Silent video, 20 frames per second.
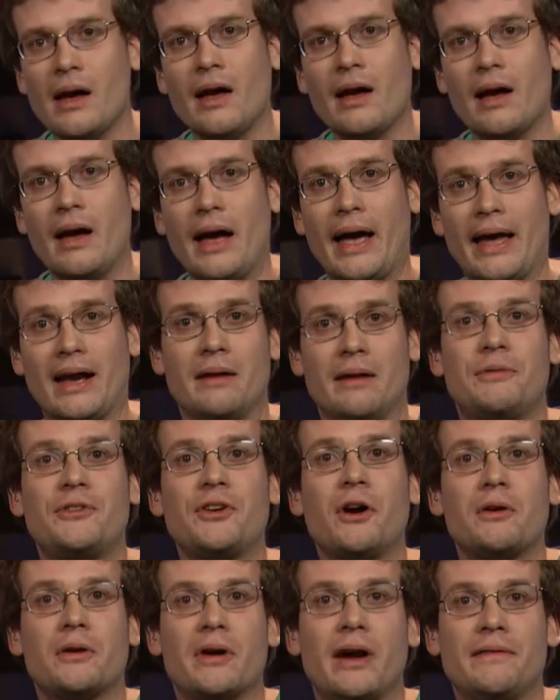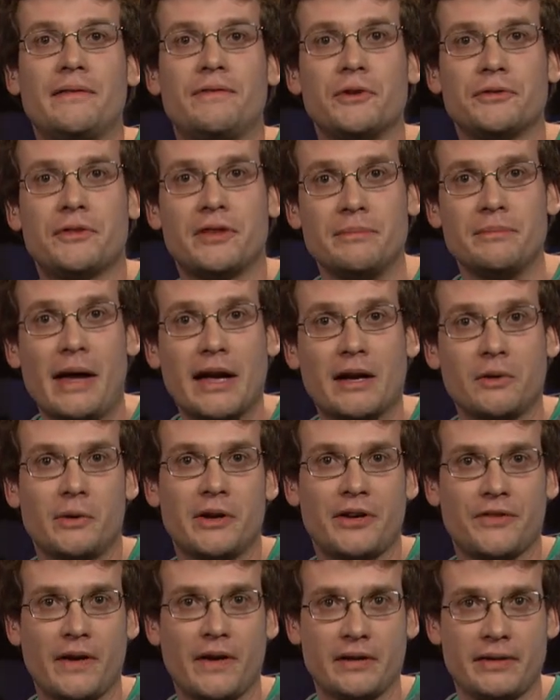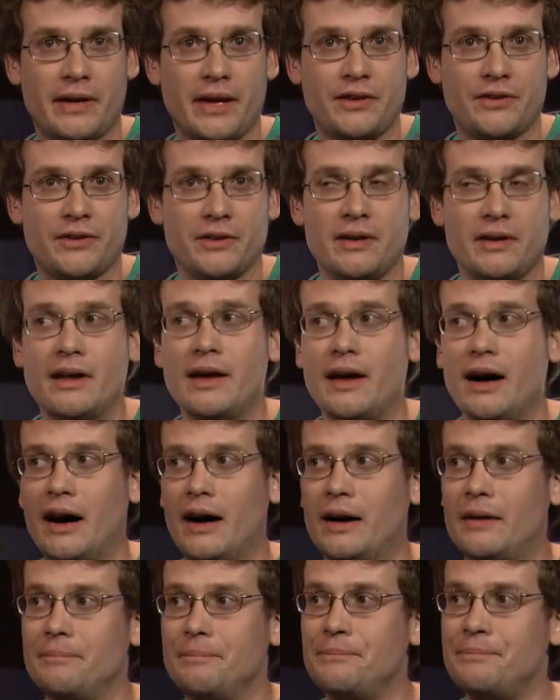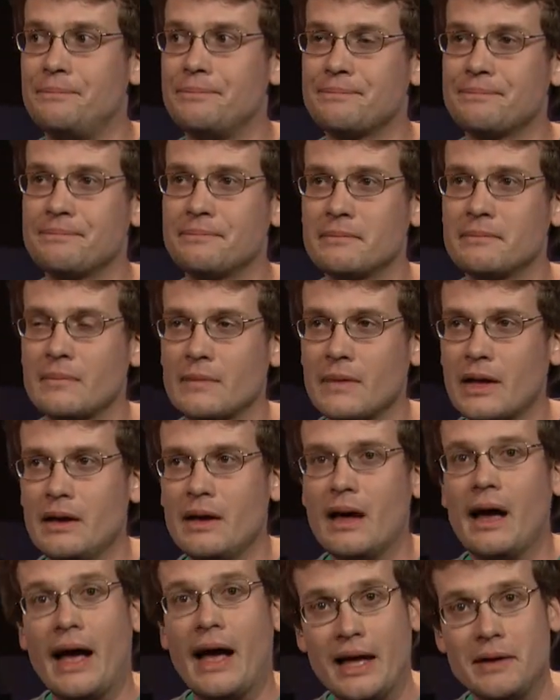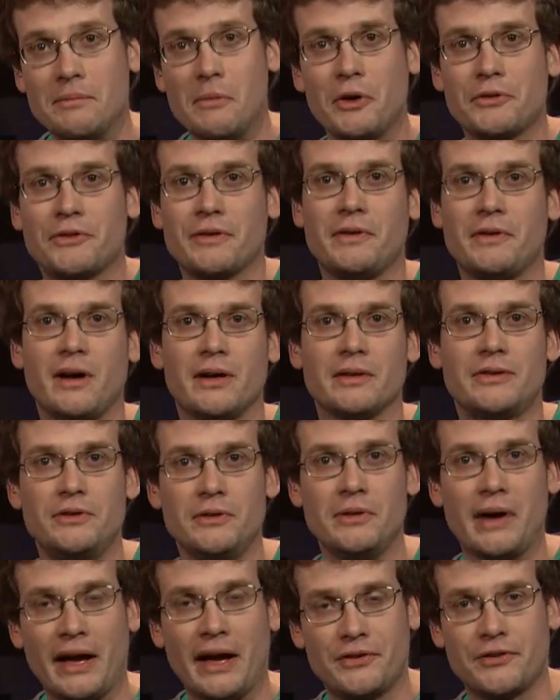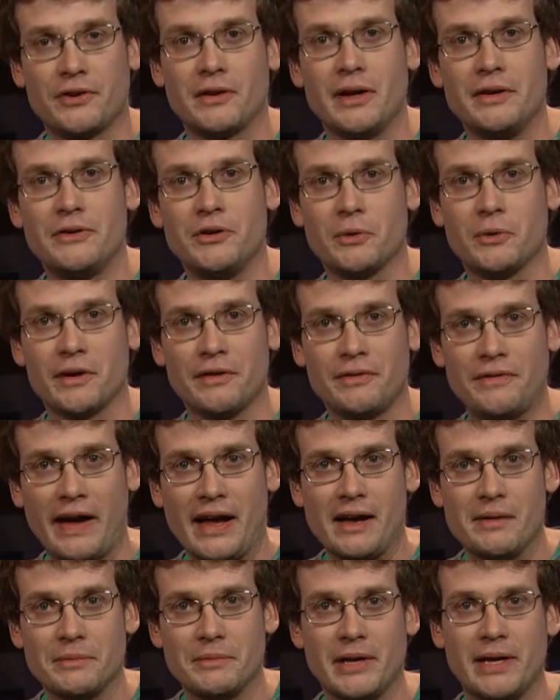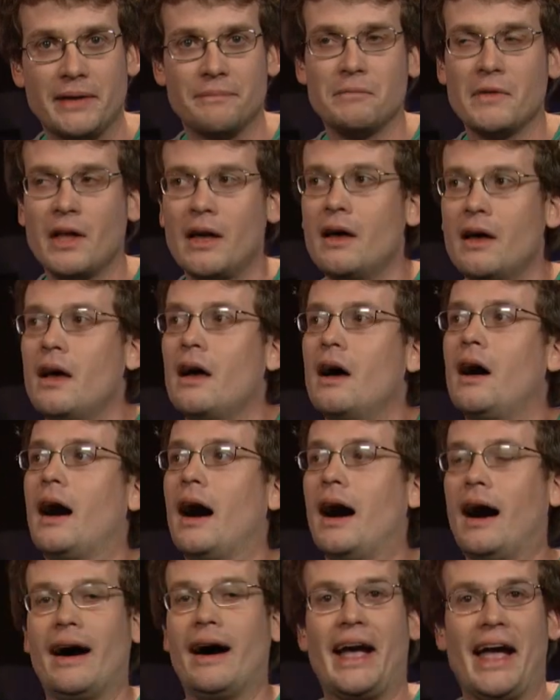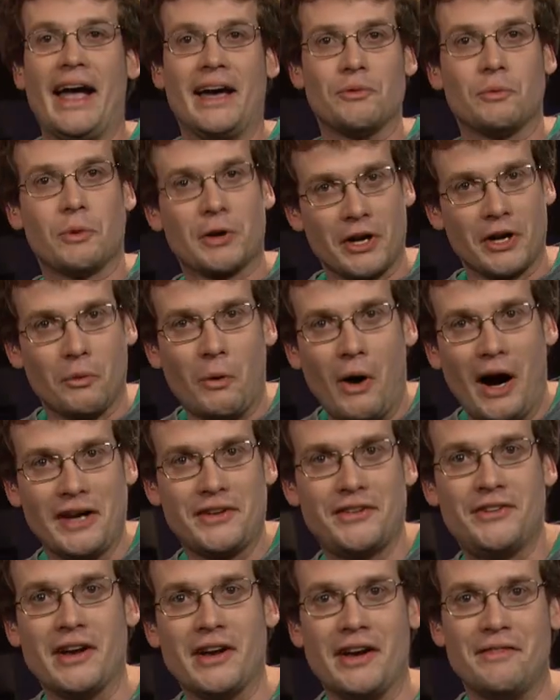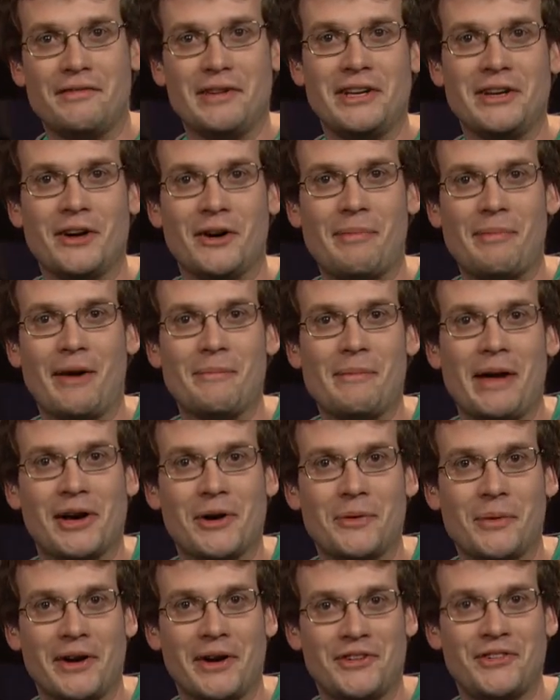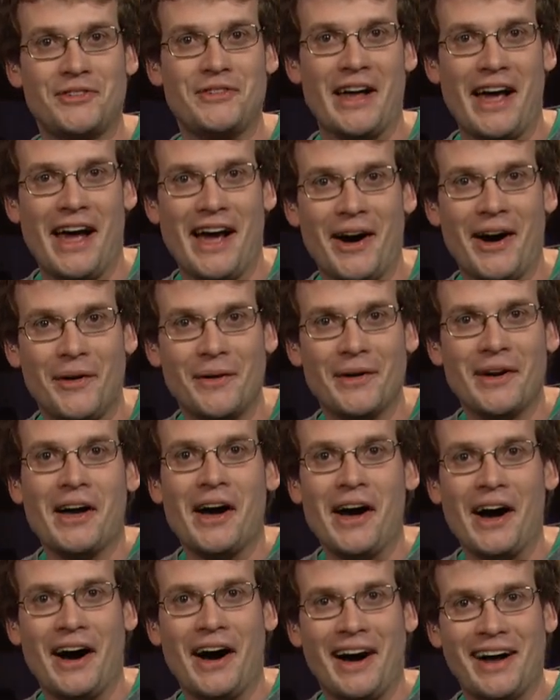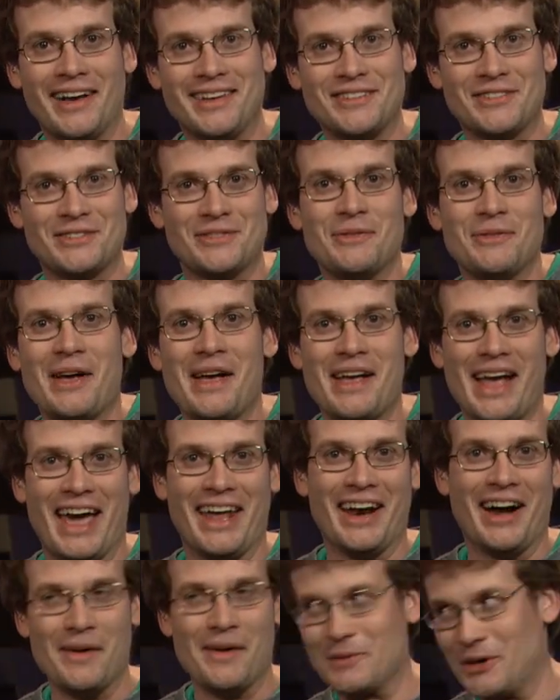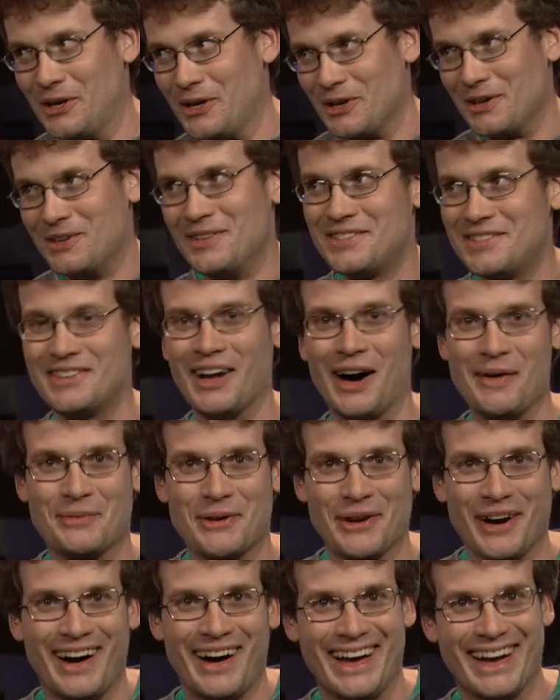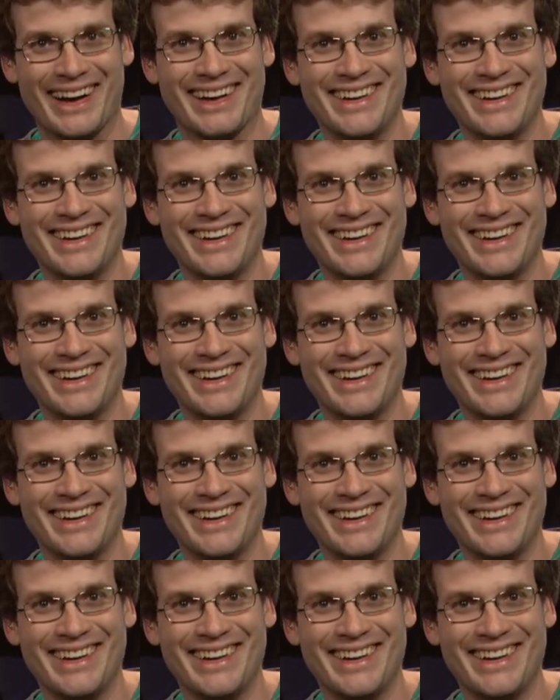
and I'm so grateful to the Make-A-Wish Foundation. Um, and most of all to Esther and to her family. Uh, and we're going to watch a video about Make-A-Wish now, uh, and I'm going to stop crying.